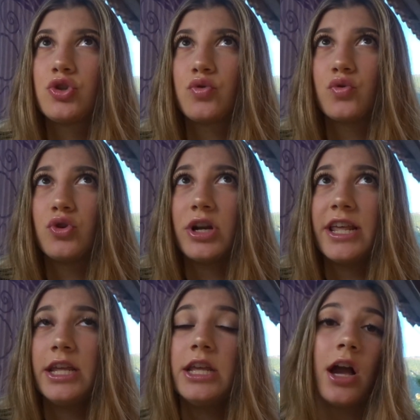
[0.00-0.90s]

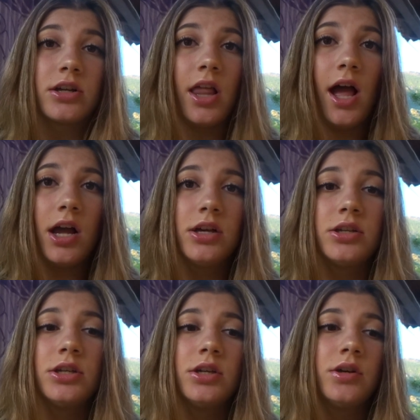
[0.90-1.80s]
3 o'clock.
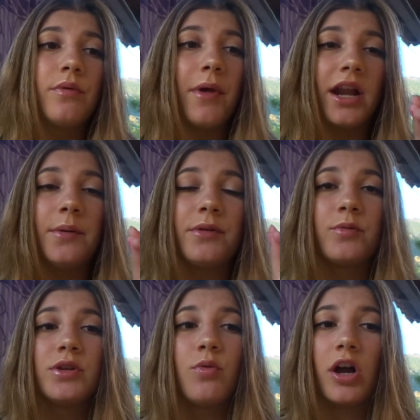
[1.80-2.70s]
We met up
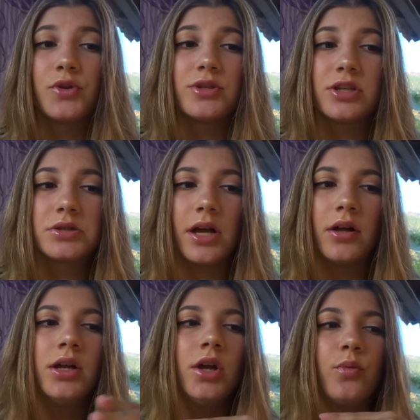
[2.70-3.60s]
and we walked to his
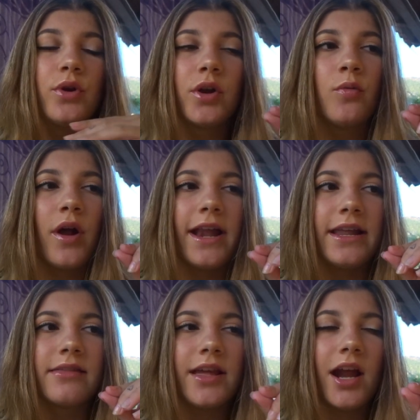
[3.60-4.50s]
hotel. We were
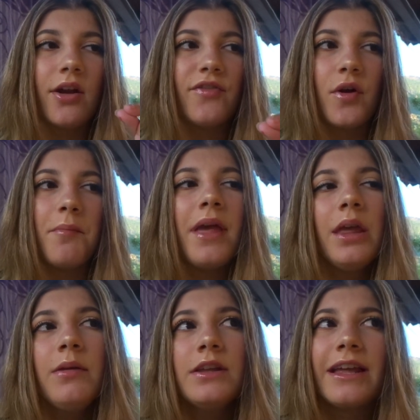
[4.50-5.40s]
waiting there for
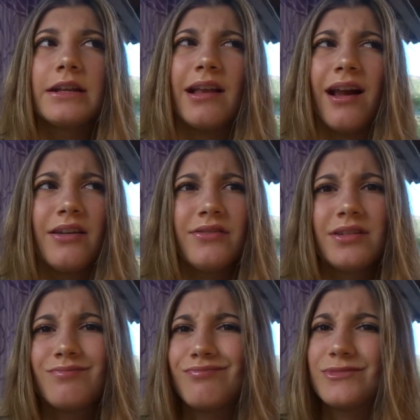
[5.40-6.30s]
maybe like not
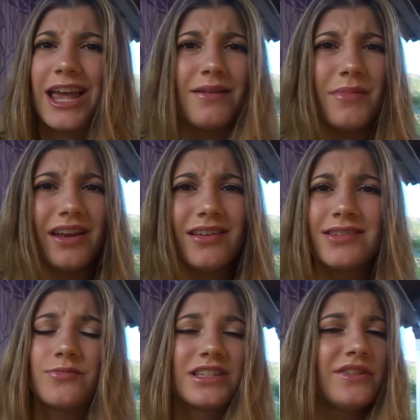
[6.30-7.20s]
even 10
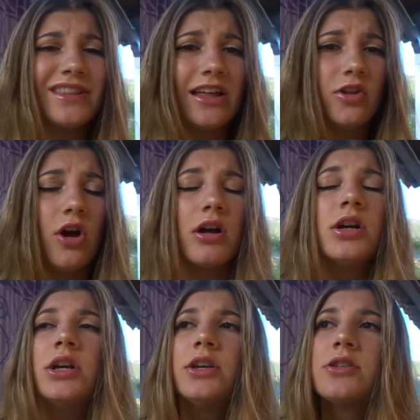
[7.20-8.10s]
minutes. It wasn't even that long.
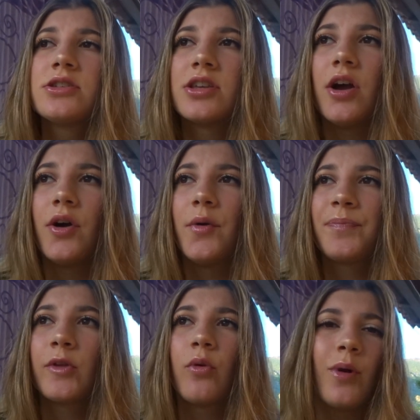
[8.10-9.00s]
So
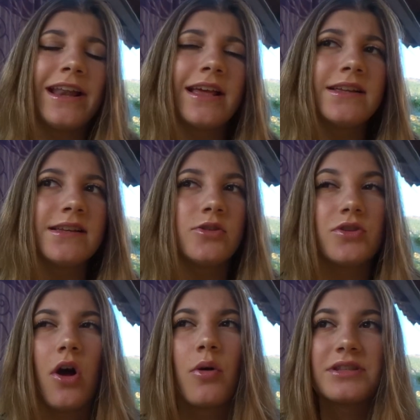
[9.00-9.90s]
we're waiting at
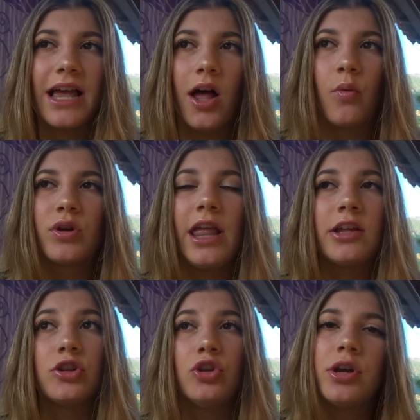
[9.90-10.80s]
his hotel. We're
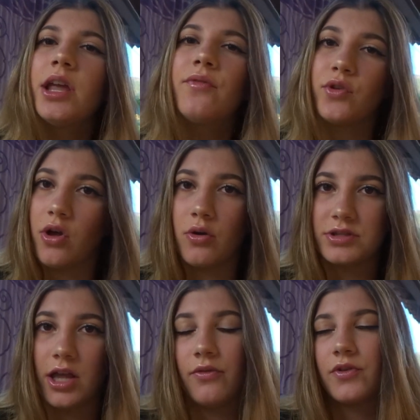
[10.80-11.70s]
like looking for the
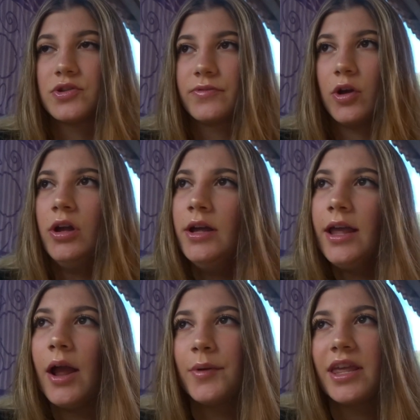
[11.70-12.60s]
hotel, first of all,
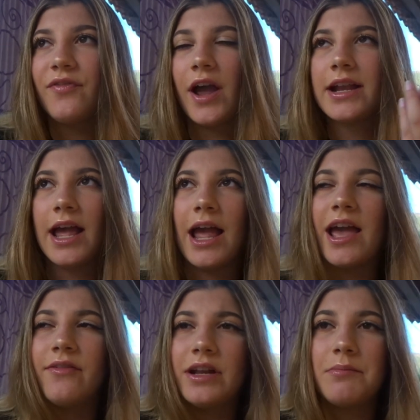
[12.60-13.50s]
and we can't find it. I
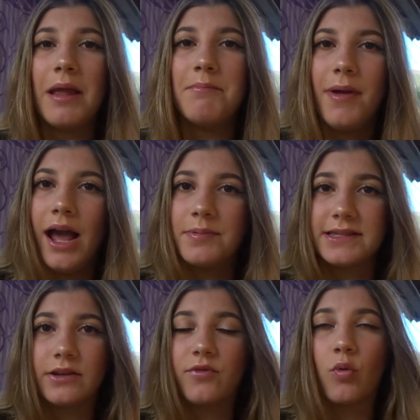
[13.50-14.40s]
have it in my
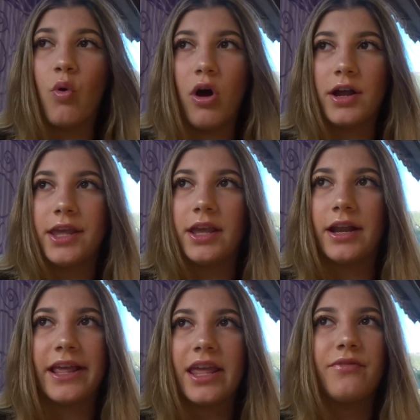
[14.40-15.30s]
maps like for walking,
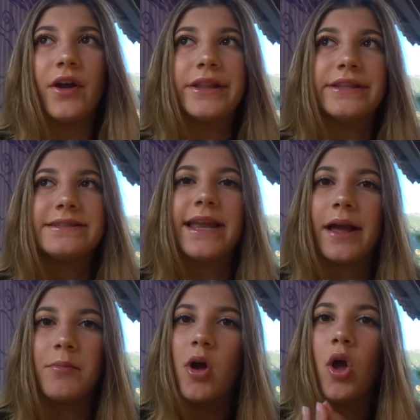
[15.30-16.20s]
and I can't find this
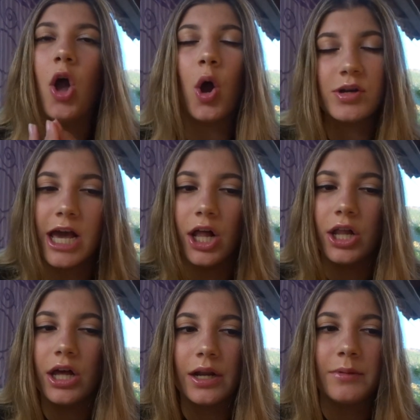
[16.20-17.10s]
damn
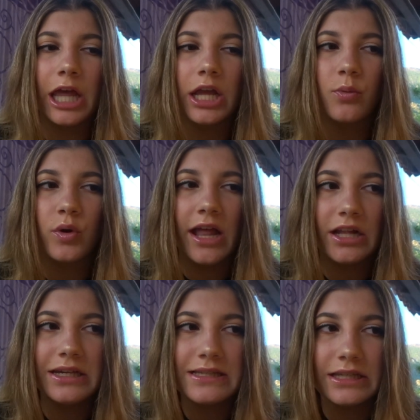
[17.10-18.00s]
hotel. And I'm like, where the
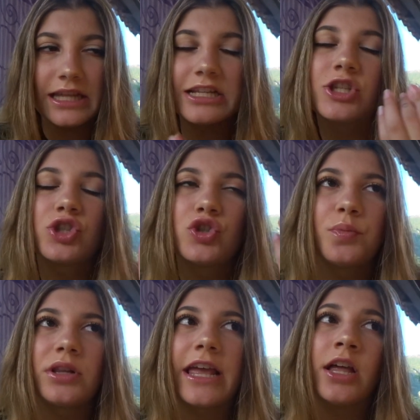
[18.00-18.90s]
hell is it? Like, it's
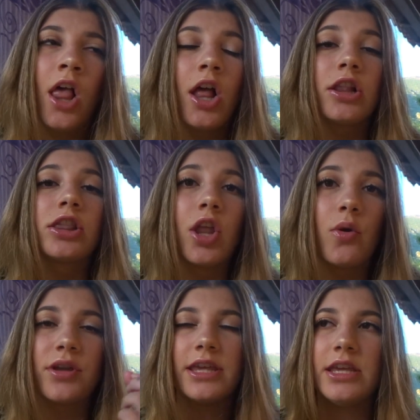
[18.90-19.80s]
super like
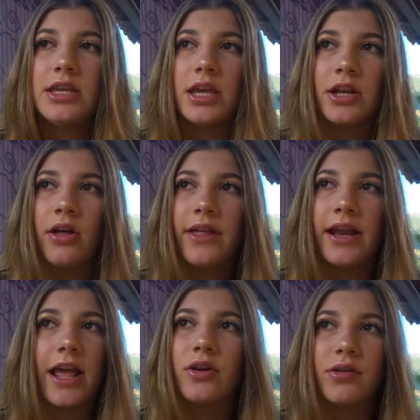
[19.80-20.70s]
low key and all that,
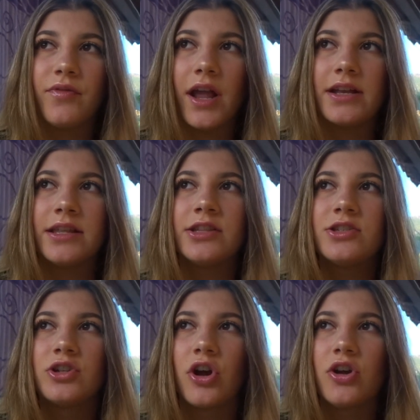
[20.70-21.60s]
and I couldn't find it. And
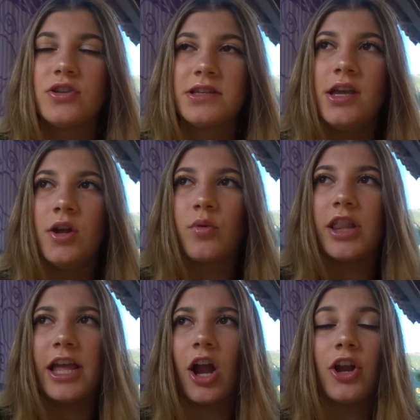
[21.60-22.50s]
these girls were
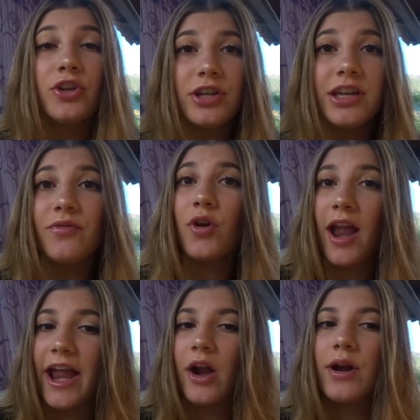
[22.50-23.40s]
like, are you looking for
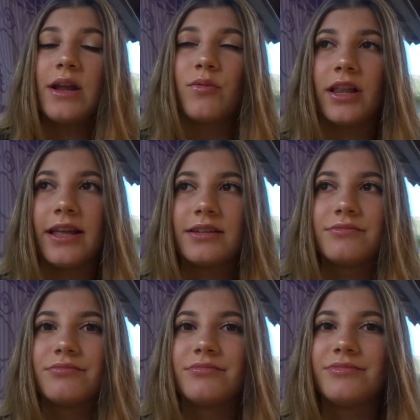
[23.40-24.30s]
Harry? And we're like,
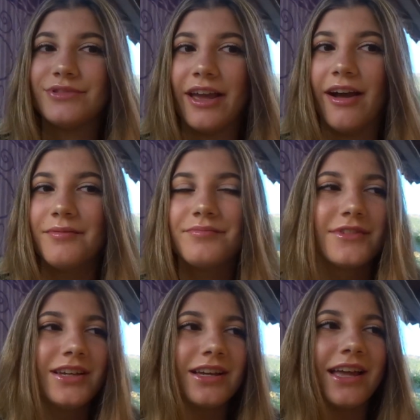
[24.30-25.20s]
yeah.
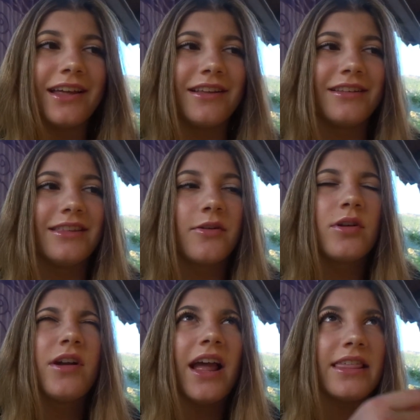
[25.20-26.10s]
And they
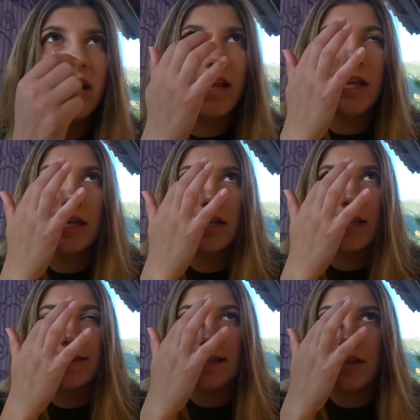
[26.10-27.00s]
were, I think
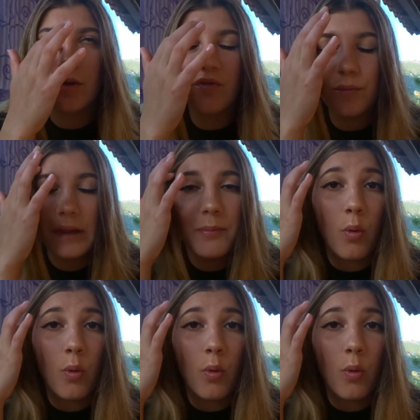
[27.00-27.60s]
they said they were from like